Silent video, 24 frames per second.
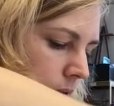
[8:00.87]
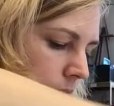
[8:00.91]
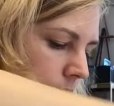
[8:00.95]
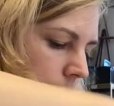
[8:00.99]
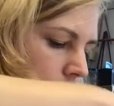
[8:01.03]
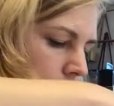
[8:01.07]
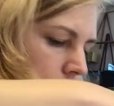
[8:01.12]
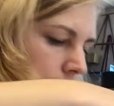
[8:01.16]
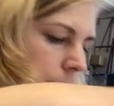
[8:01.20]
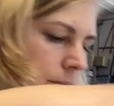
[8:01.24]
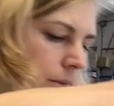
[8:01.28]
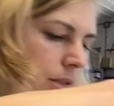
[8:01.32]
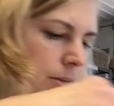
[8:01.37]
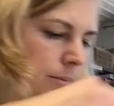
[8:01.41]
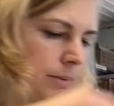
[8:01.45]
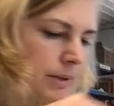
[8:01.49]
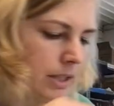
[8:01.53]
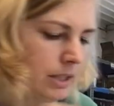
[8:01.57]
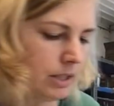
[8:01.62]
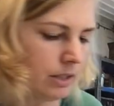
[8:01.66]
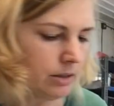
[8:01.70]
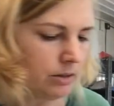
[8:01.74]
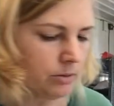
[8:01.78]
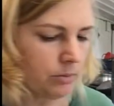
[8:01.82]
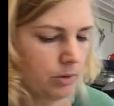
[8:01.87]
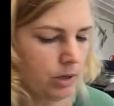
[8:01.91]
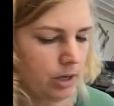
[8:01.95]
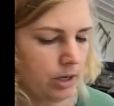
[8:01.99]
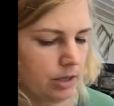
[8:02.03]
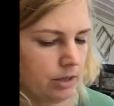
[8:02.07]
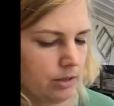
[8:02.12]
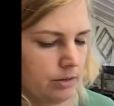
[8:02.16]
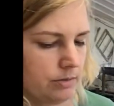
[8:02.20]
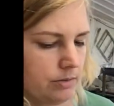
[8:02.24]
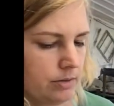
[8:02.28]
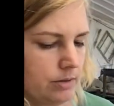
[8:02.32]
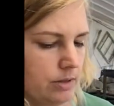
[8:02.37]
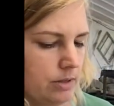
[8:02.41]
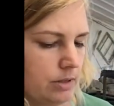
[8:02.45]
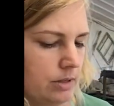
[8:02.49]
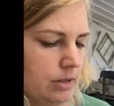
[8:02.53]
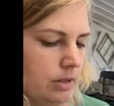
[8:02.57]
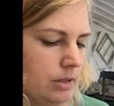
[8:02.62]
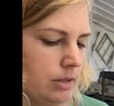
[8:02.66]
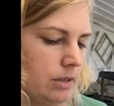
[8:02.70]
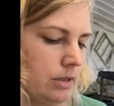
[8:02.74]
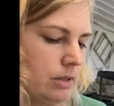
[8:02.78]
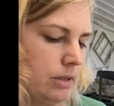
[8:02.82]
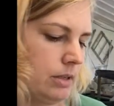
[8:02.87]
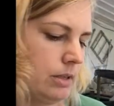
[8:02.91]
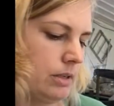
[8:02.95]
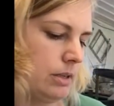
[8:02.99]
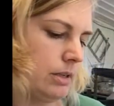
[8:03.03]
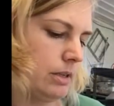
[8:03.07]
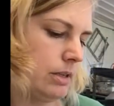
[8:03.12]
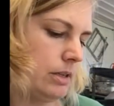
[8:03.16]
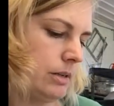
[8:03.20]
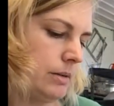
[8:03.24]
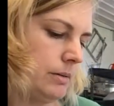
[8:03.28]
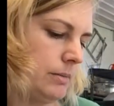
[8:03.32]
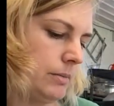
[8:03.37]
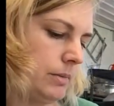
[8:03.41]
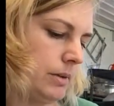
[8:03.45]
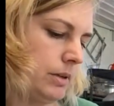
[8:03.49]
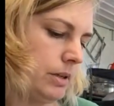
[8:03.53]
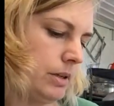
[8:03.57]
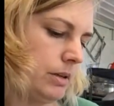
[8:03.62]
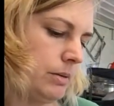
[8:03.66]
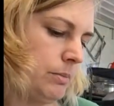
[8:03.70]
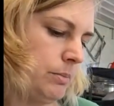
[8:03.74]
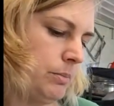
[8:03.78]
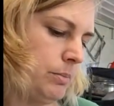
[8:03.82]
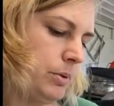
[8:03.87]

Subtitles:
I'm dipping it in the water. I'm gonna